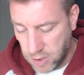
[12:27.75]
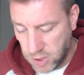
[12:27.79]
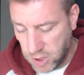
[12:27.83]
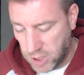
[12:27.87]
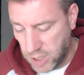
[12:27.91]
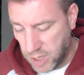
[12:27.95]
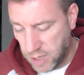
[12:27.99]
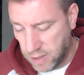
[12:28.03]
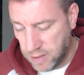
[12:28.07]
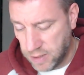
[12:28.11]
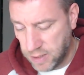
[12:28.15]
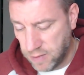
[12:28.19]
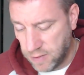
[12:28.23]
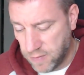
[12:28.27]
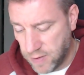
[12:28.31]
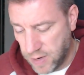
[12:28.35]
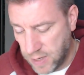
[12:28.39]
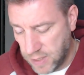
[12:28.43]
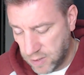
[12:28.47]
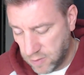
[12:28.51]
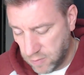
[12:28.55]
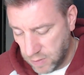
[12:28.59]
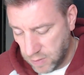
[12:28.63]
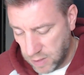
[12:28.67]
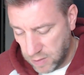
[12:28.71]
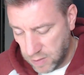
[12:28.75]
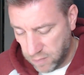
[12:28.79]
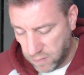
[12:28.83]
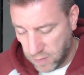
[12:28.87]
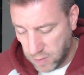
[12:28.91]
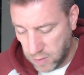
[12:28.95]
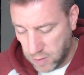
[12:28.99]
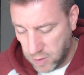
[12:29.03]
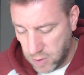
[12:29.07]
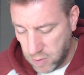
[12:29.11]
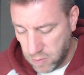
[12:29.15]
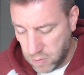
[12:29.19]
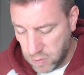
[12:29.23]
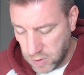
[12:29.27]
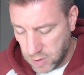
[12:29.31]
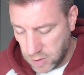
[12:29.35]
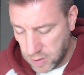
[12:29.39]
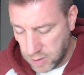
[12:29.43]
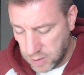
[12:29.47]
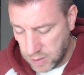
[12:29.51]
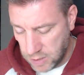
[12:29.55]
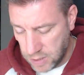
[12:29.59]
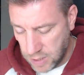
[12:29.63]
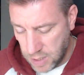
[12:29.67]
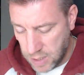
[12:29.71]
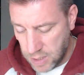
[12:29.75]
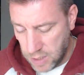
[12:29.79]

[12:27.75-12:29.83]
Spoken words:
share the device with different users.